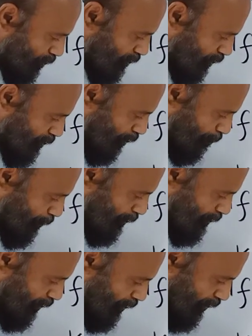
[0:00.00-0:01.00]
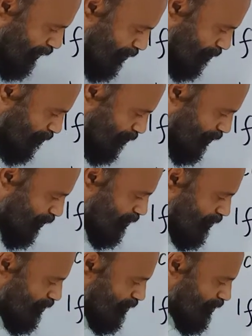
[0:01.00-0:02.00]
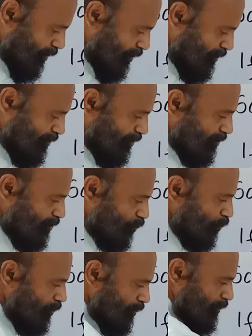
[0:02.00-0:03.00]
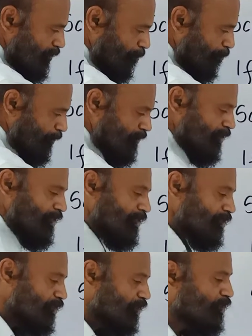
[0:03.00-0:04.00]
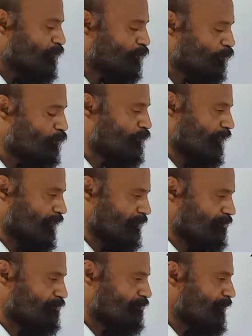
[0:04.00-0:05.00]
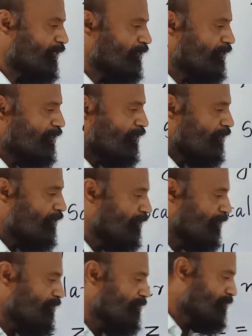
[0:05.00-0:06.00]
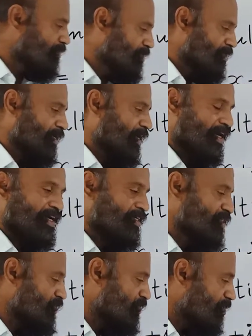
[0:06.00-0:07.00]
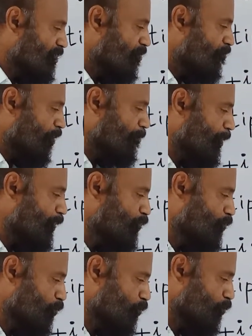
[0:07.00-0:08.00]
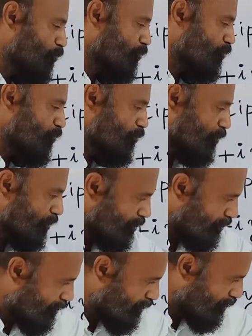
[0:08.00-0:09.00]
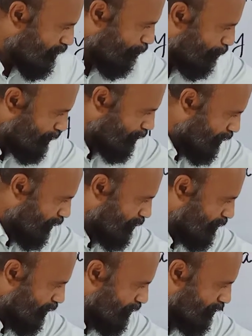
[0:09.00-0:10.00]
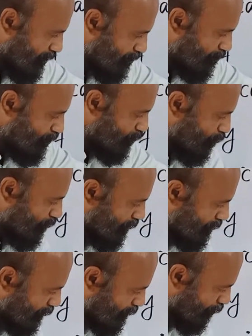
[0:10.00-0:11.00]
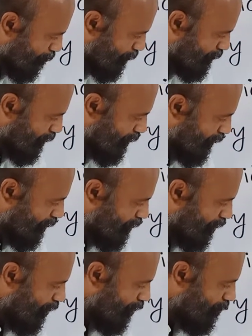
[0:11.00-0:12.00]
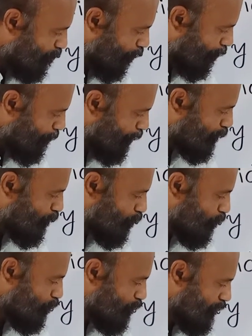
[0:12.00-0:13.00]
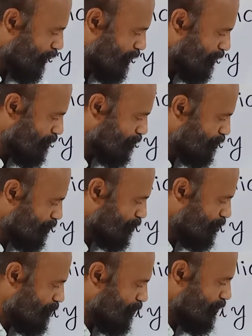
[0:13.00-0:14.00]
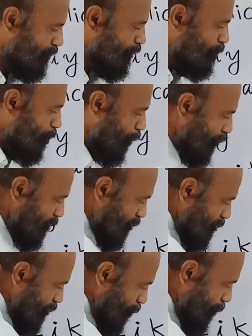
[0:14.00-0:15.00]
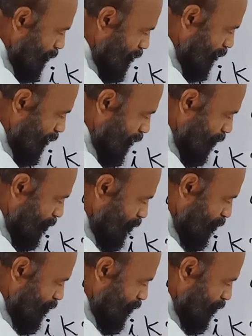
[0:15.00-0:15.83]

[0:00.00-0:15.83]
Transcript: this is representing z. So this is representing 2z. Here k is 1 by 2. So this is representing z. So this is representing 1 by 2z. This point is representing